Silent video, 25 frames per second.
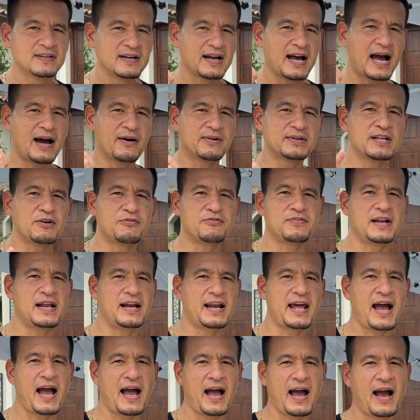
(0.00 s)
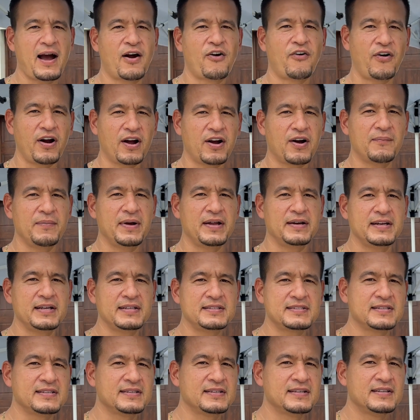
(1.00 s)
I would definitely recommend
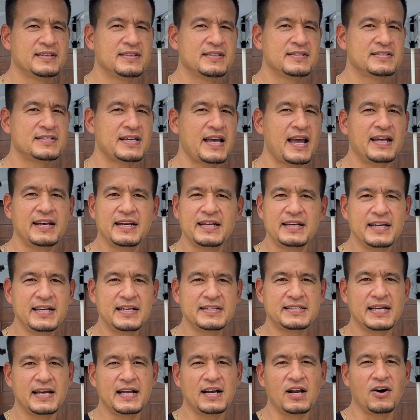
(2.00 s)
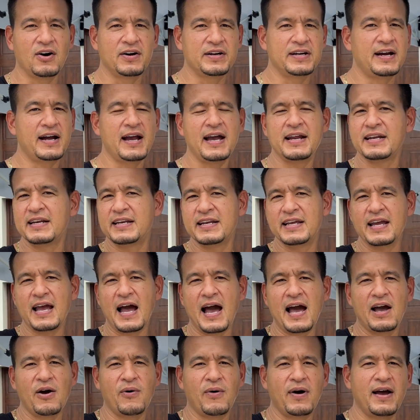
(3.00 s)
it to any detailer out there, any
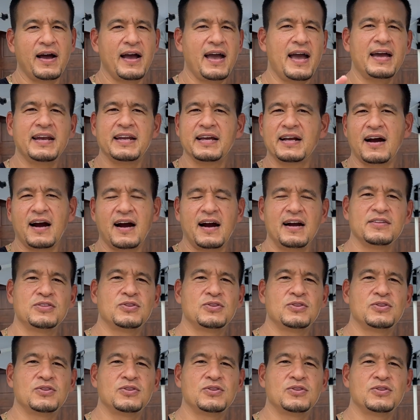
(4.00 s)
DIY, any car